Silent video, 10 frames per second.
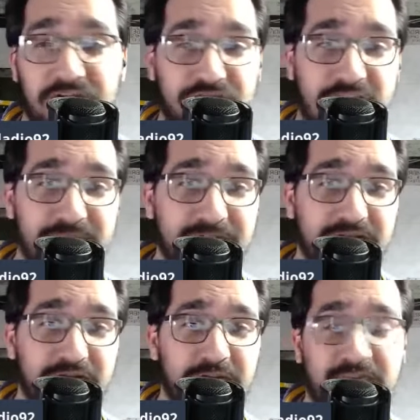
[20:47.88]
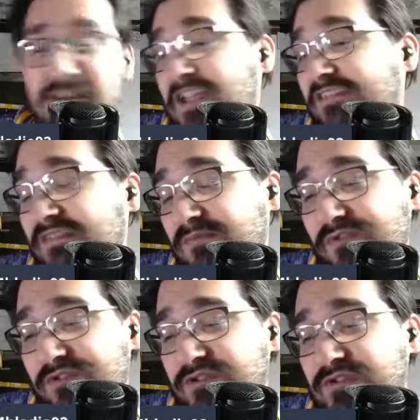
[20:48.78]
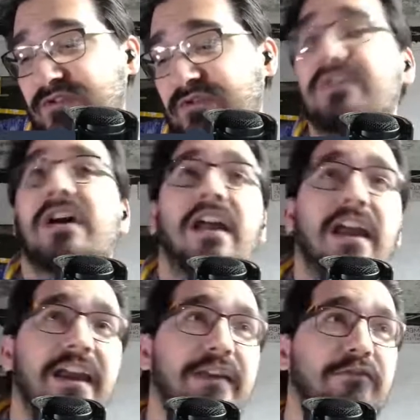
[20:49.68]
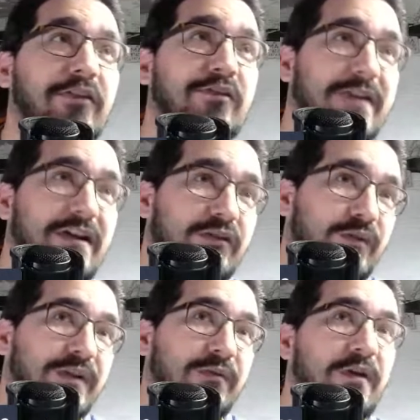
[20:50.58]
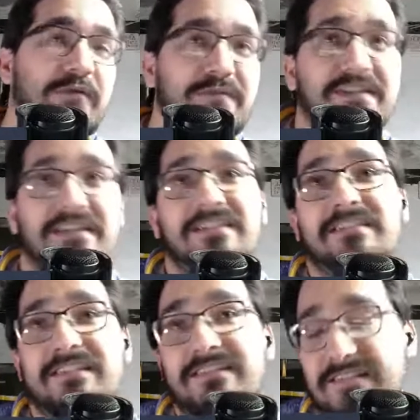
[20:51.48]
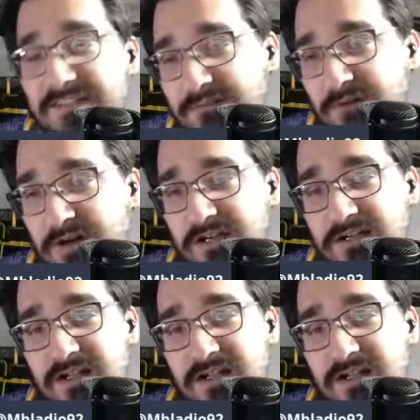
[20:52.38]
the championship, similar to a WrestleMania 21 with Batista and Cena won.